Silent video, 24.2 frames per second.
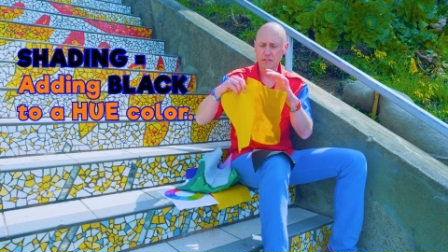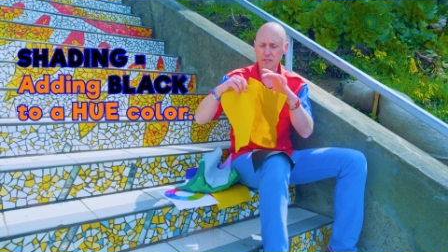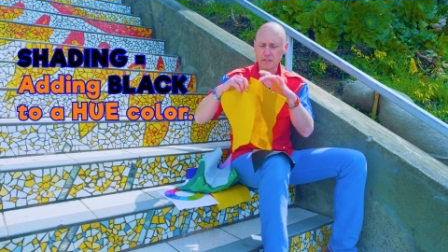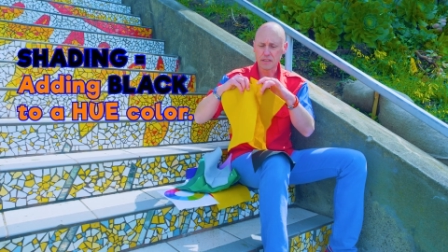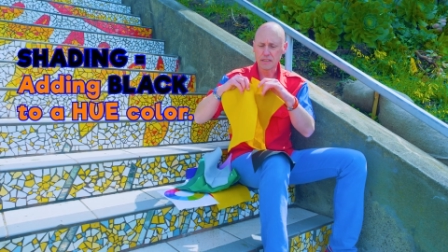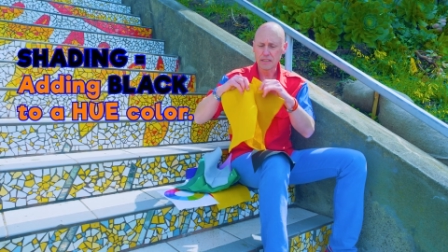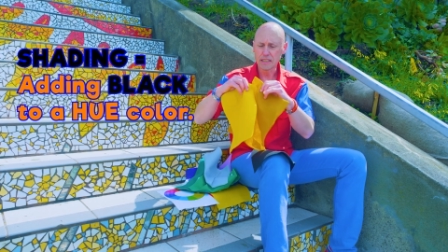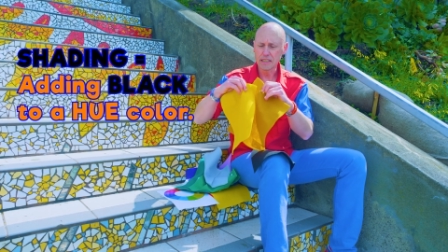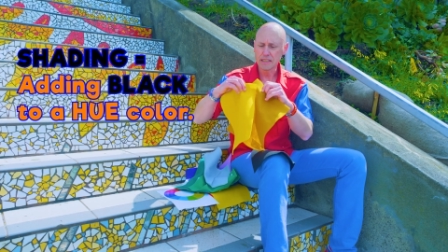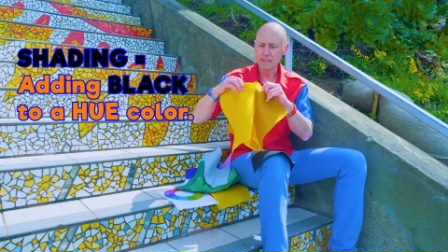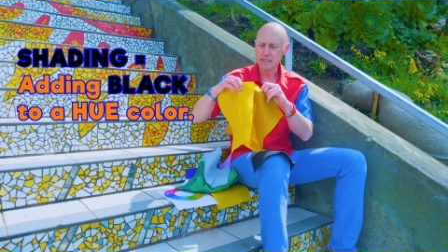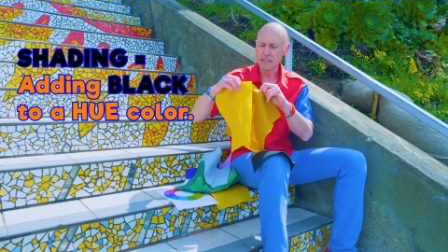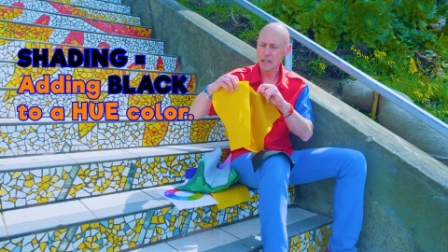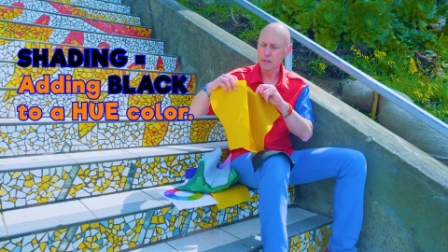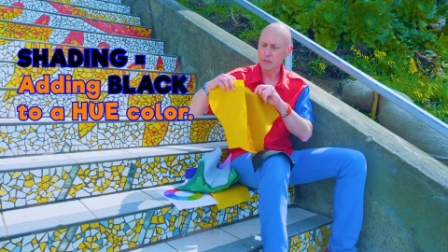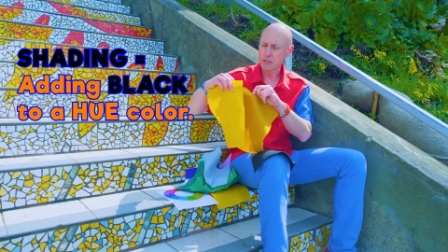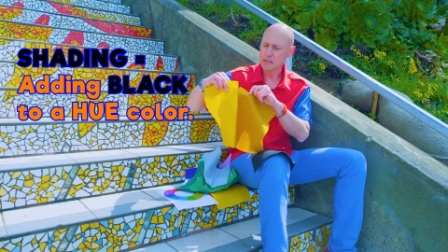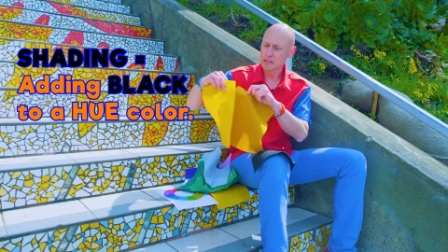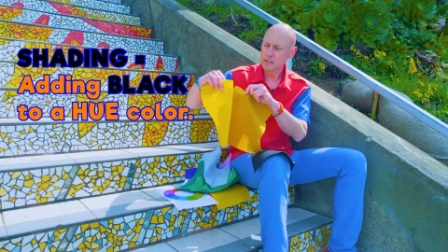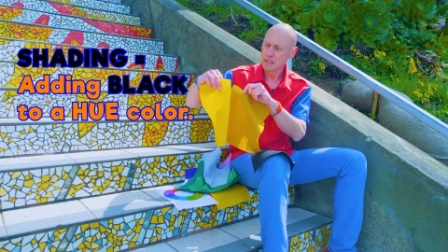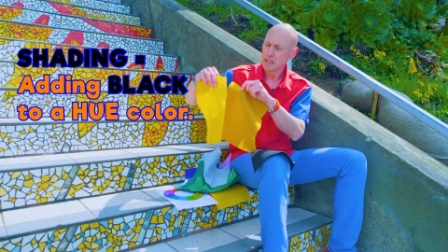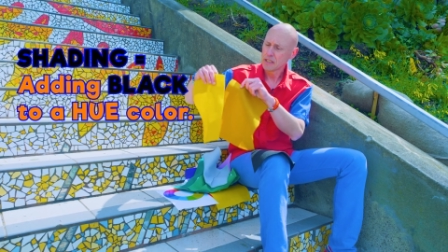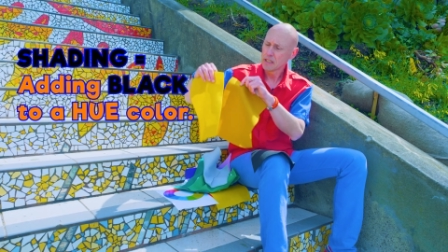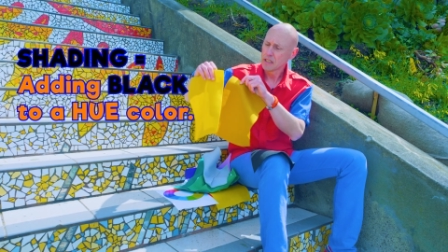So see, now
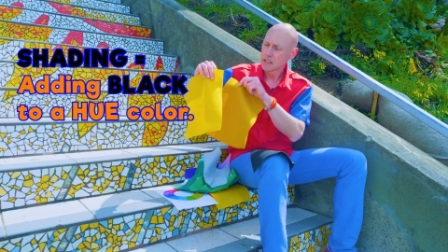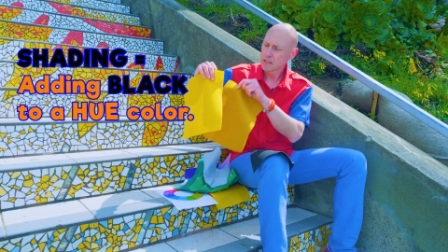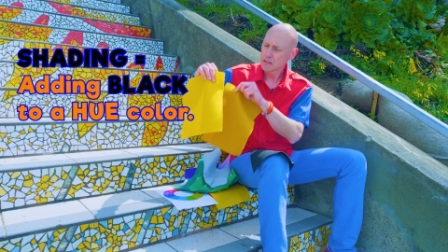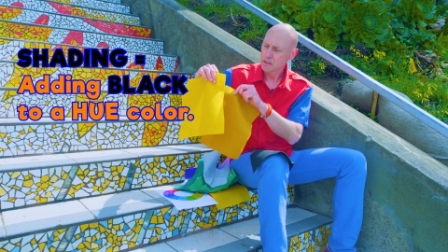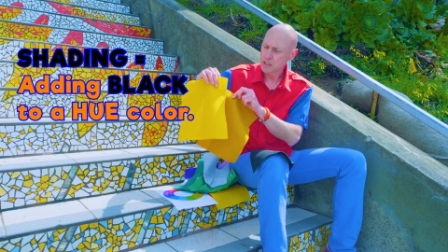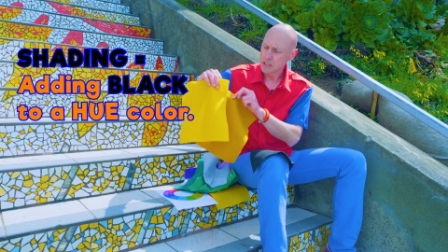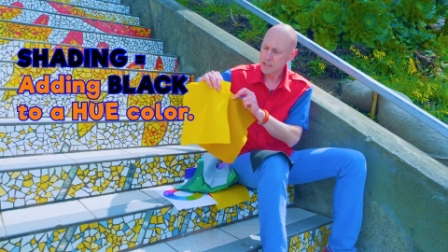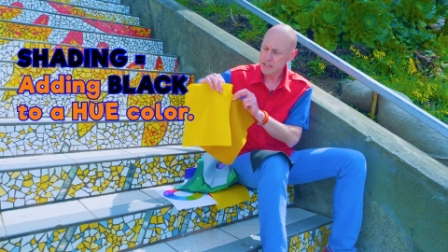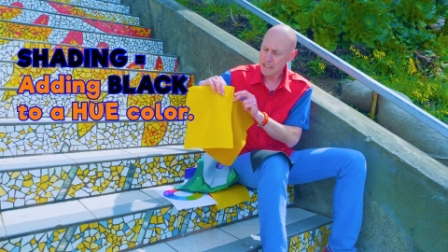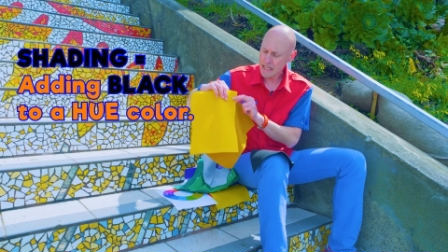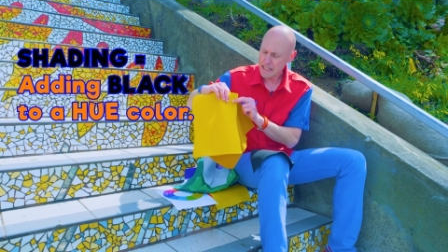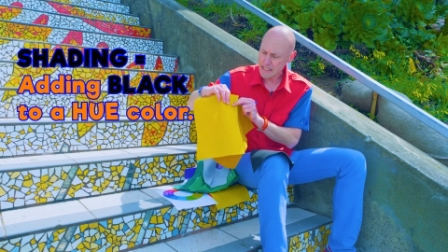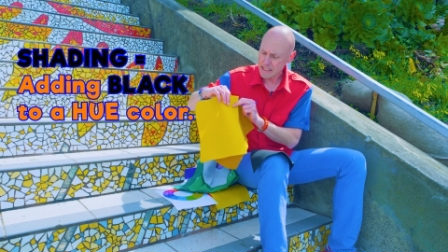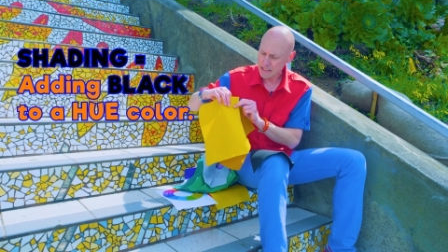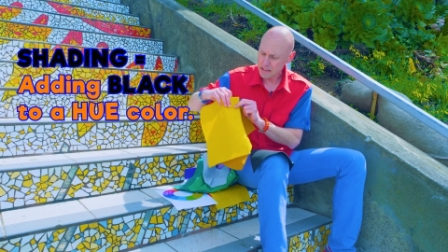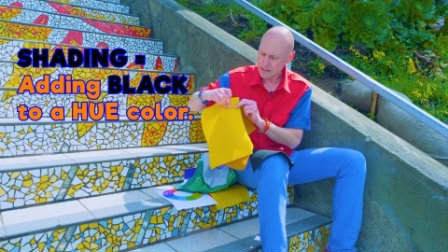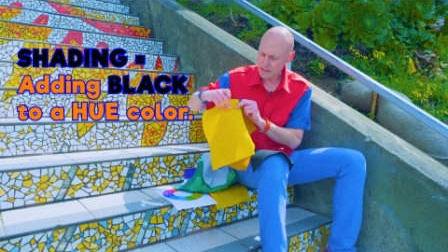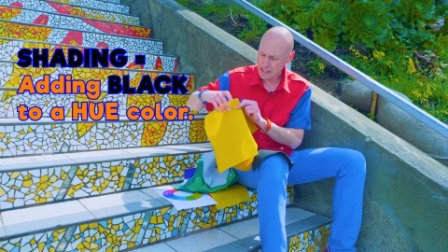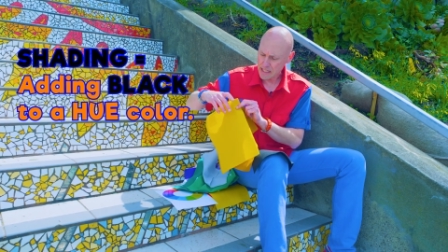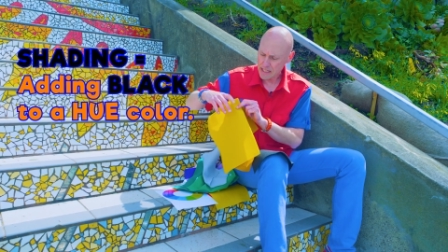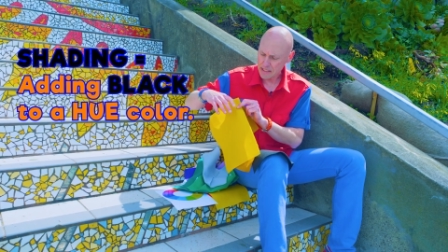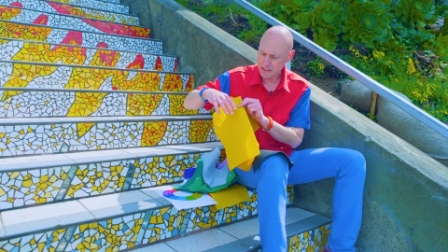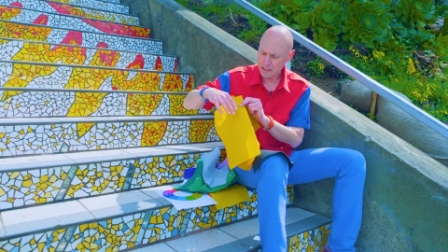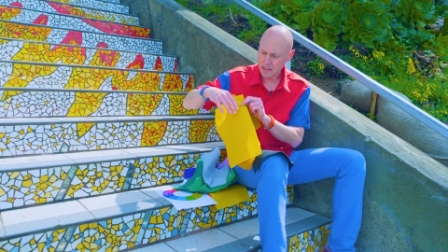so shading
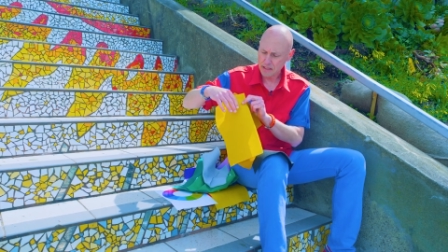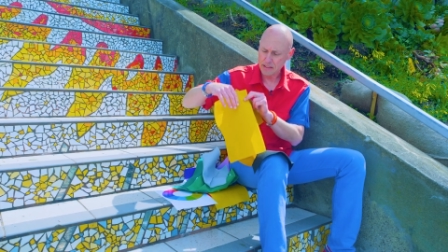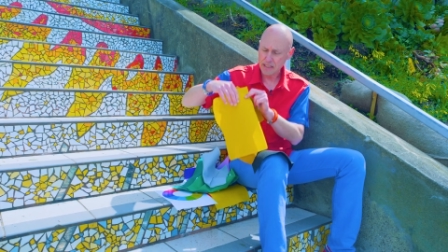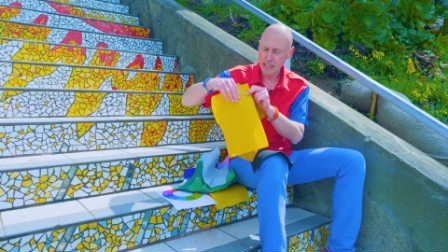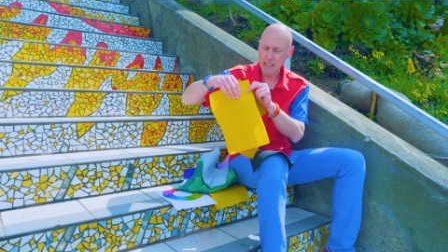it takes